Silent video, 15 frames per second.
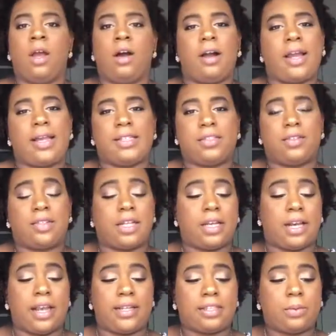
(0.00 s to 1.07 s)
Okay, so the
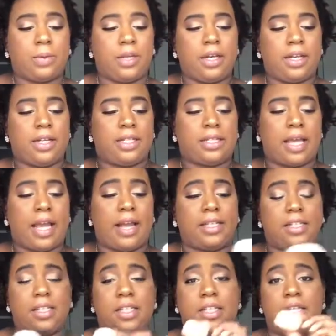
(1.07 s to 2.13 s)
next one is
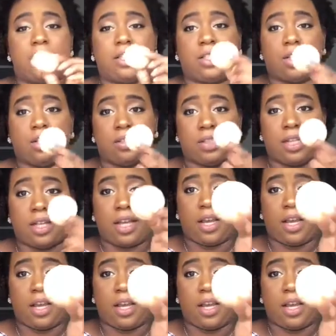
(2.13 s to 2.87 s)
actually salted